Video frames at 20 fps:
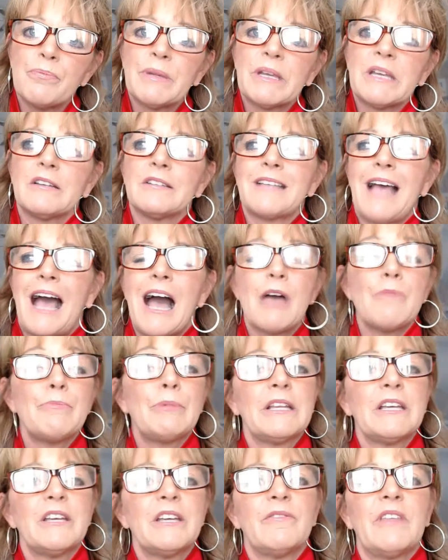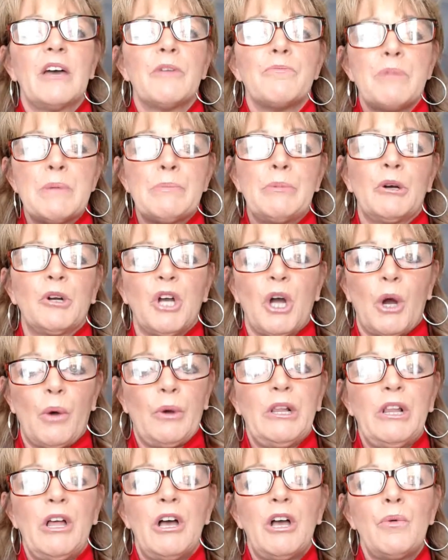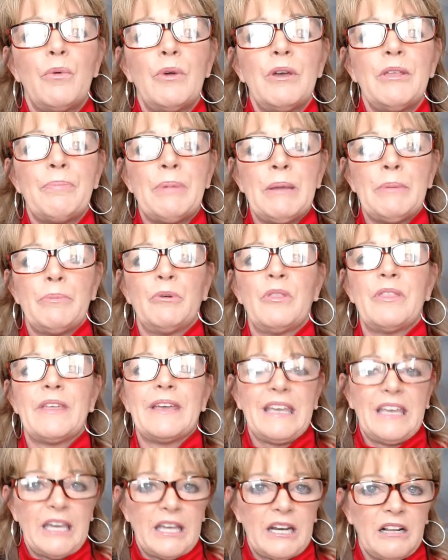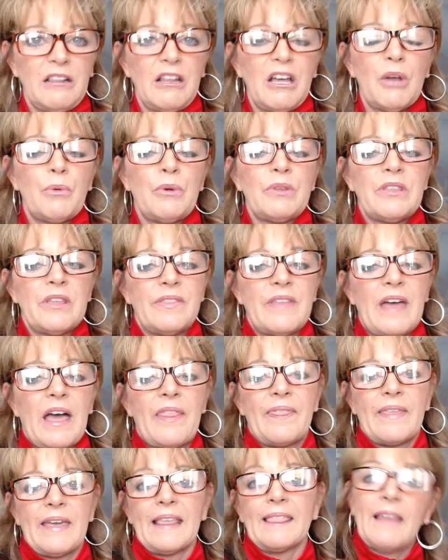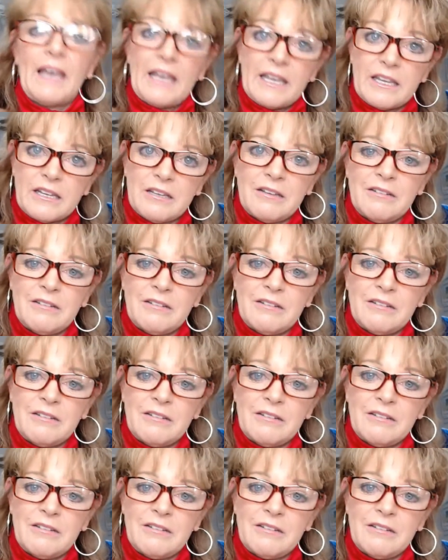because I believe that people go along with people they get along with and that they like.